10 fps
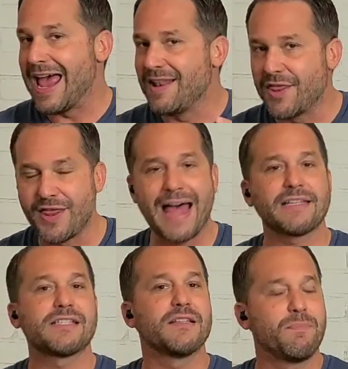And
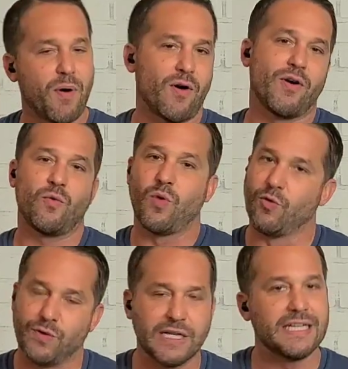that's the part where
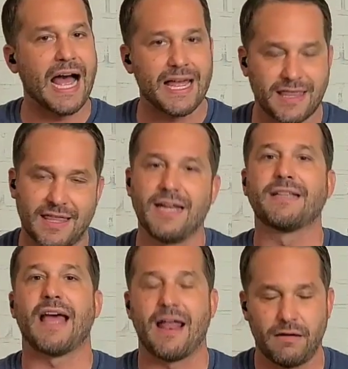really I think
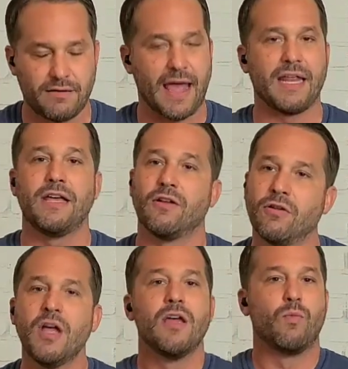that
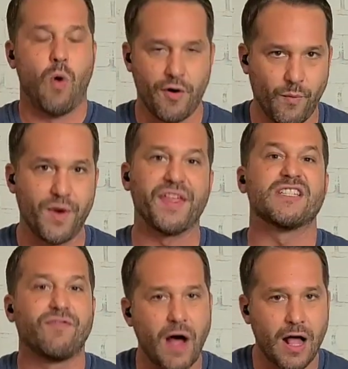Hill, with
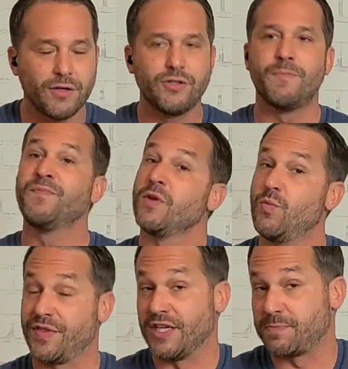his volume,
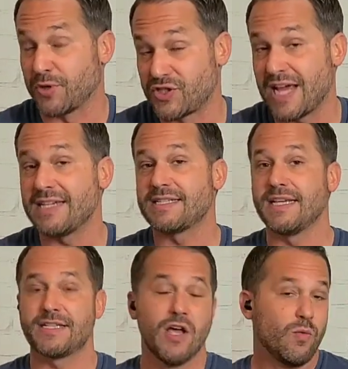with his
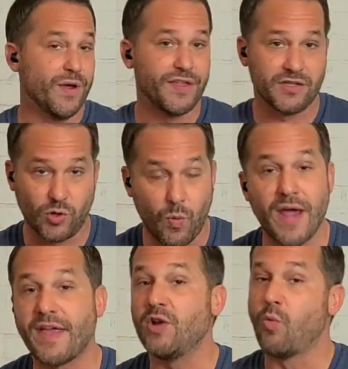preciseness, with the
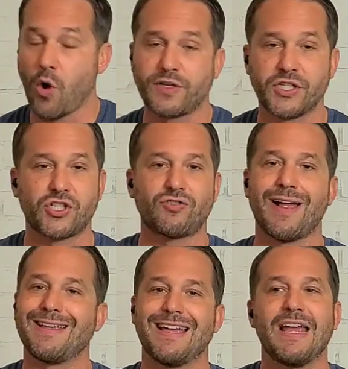way that he works his
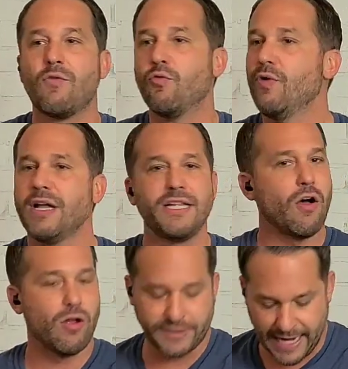striking, really
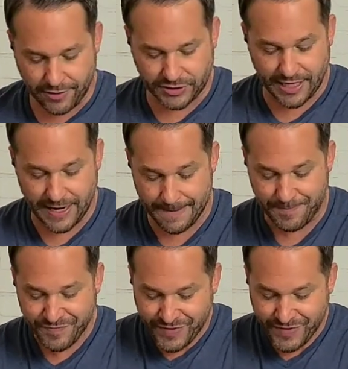all tails to him.